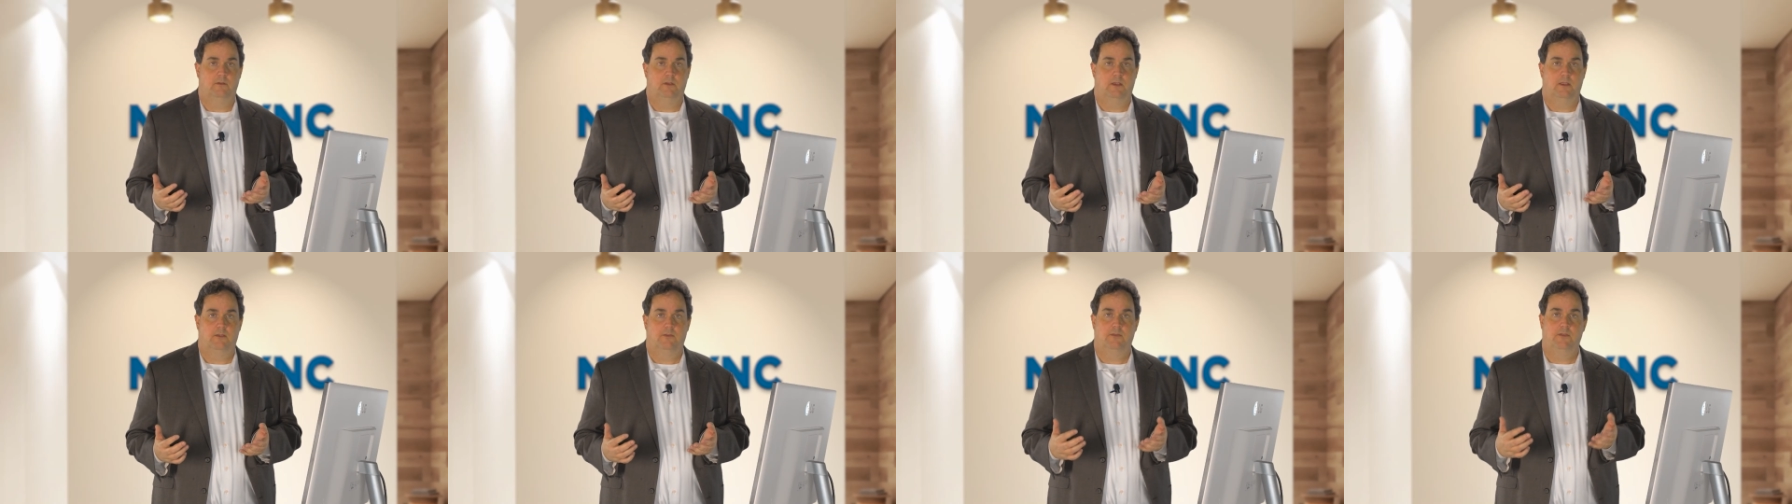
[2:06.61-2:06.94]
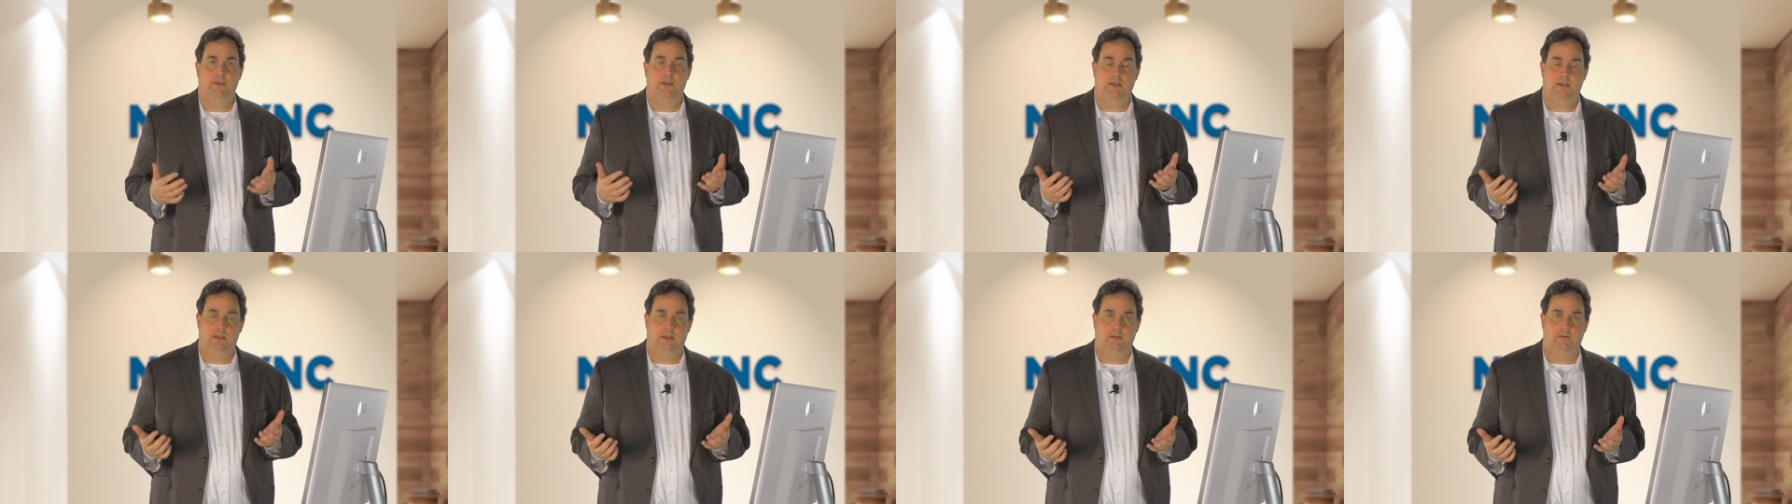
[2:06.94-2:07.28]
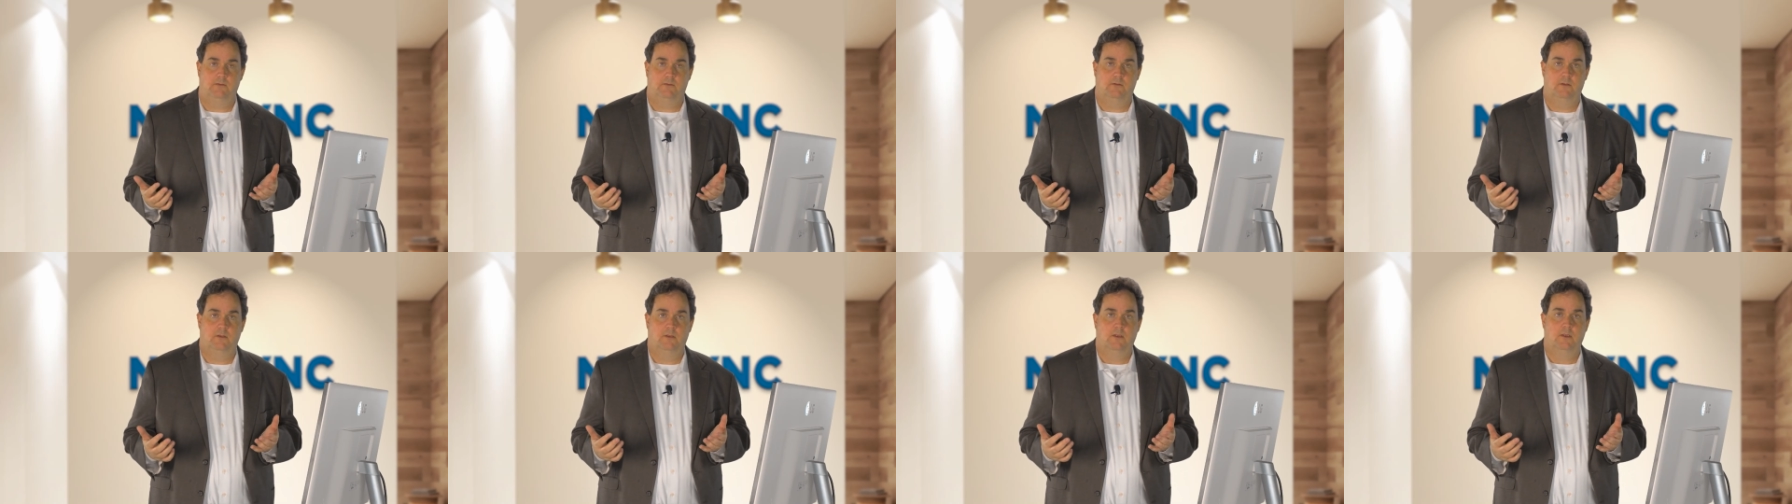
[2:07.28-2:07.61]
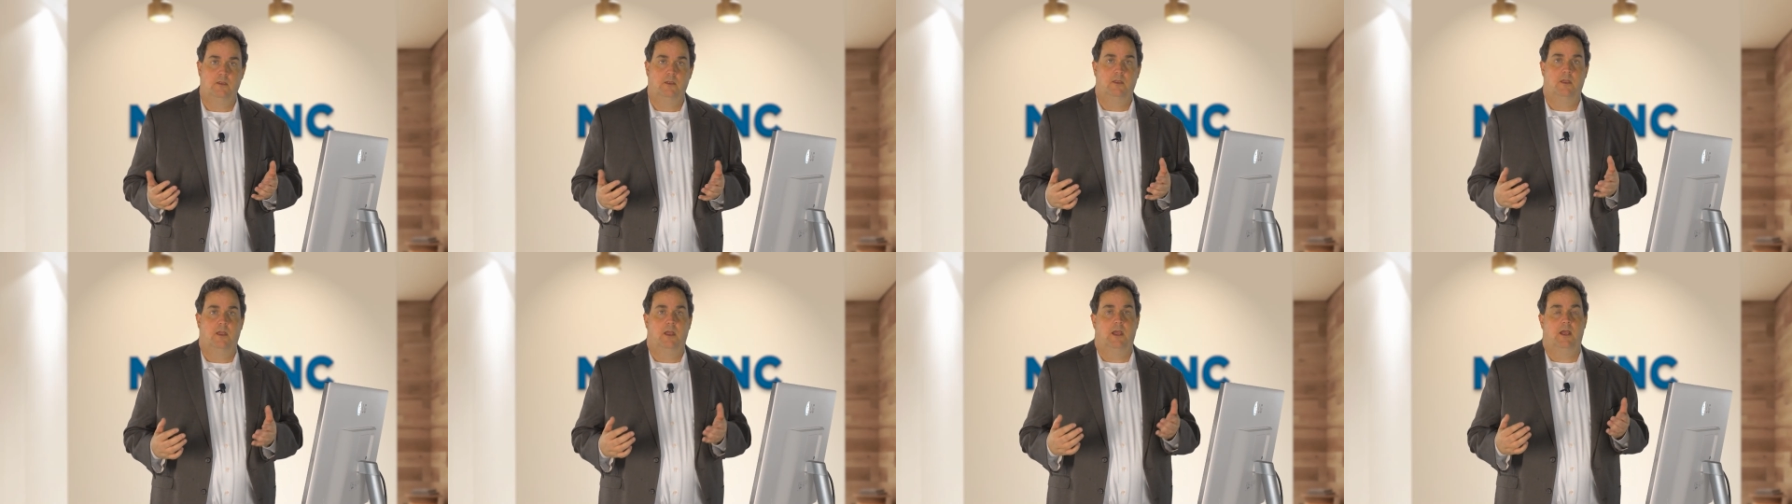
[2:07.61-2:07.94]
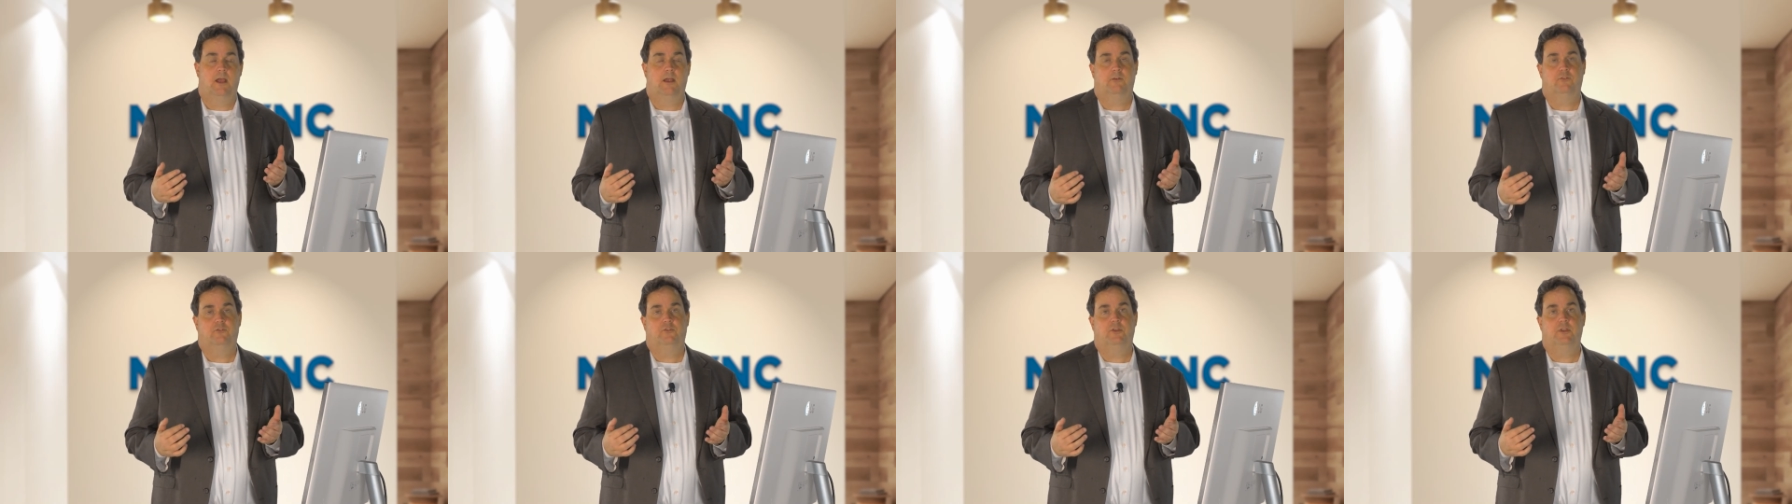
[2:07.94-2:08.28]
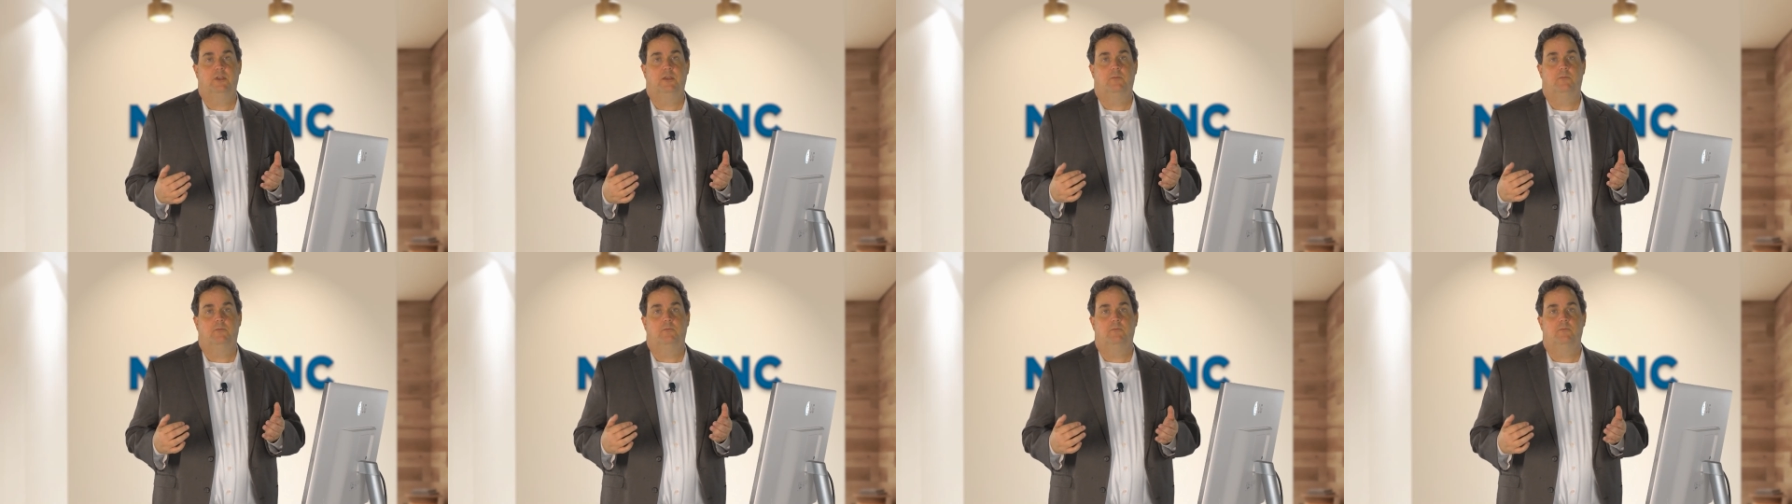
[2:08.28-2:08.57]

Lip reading: and these actually